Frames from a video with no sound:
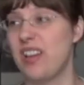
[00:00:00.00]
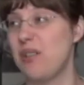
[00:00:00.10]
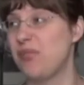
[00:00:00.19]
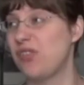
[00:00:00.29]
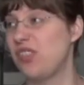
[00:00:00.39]

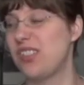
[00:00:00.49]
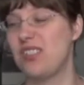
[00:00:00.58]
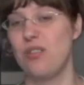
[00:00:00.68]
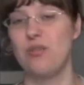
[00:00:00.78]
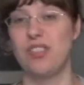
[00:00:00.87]
I was just
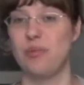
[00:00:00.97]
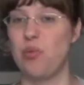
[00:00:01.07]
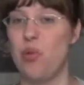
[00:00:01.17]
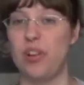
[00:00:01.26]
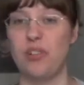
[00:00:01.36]
so
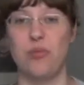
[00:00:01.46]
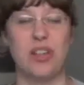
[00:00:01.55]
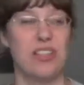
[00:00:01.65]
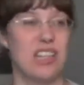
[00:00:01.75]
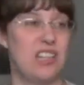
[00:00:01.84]
disappointed
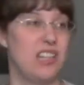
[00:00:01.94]
with it